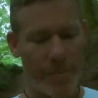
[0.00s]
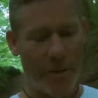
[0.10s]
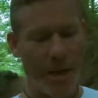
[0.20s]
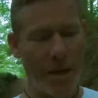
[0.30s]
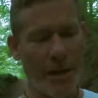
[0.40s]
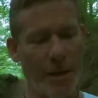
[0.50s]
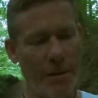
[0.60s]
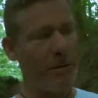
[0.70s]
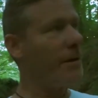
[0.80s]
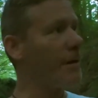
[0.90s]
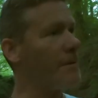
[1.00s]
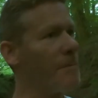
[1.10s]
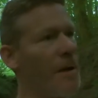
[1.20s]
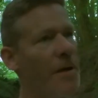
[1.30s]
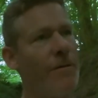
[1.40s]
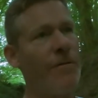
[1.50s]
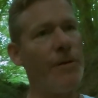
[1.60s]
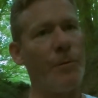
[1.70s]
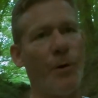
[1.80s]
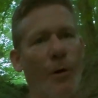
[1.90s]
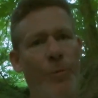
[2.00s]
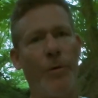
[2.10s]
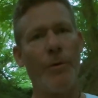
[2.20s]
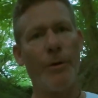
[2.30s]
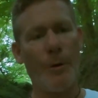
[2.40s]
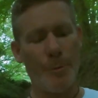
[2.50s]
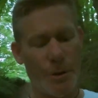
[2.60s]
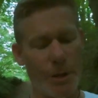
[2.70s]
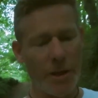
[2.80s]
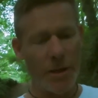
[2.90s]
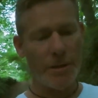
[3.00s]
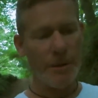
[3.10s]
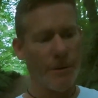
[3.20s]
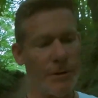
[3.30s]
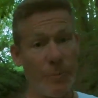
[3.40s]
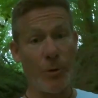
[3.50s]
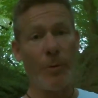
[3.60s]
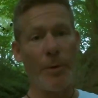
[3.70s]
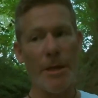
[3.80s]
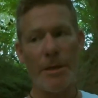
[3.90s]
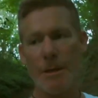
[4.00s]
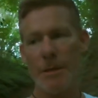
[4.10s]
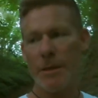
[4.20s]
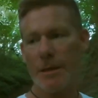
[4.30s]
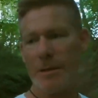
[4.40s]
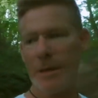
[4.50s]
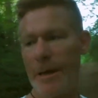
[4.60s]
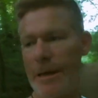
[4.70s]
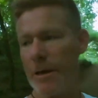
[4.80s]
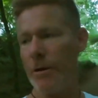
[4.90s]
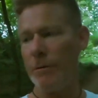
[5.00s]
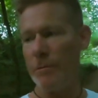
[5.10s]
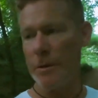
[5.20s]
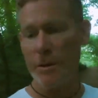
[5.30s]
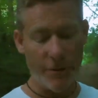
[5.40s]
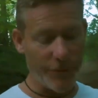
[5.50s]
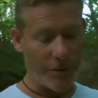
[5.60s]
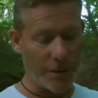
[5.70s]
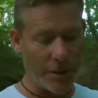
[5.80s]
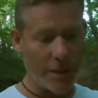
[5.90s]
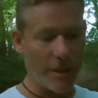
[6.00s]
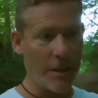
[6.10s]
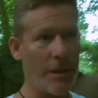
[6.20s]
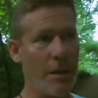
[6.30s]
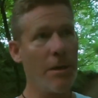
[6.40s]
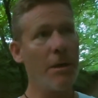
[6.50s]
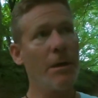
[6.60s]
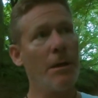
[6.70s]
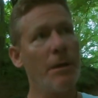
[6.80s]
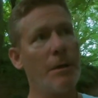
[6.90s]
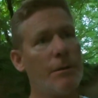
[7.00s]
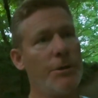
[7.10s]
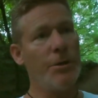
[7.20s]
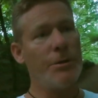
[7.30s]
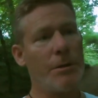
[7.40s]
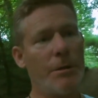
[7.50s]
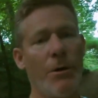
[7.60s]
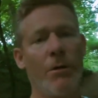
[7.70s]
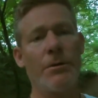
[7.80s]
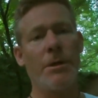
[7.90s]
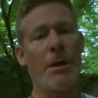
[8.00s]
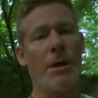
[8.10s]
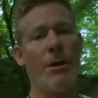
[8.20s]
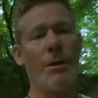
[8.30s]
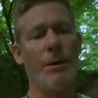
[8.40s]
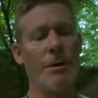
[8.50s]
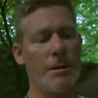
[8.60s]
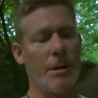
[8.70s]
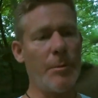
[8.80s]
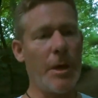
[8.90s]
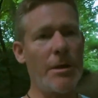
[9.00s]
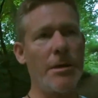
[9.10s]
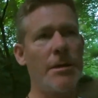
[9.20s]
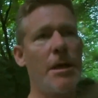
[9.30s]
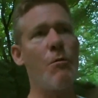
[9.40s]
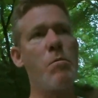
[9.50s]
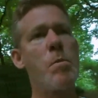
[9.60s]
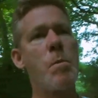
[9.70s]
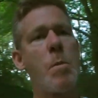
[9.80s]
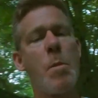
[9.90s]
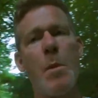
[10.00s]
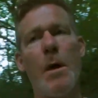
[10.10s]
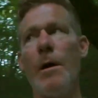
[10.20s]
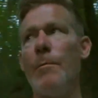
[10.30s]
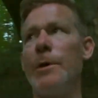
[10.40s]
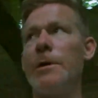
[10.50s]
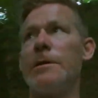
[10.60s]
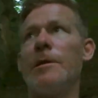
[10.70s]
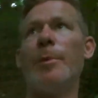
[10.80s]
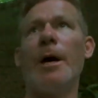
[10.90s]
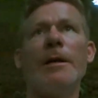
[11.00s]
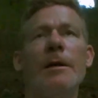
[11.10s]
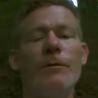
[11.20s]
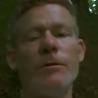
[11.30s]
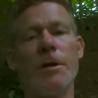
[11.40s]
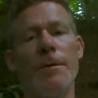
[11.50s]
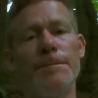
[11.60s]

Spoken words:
And it gives me a few more opportunities to explore places, because I would definitely choose not to go some places because of the pain levels.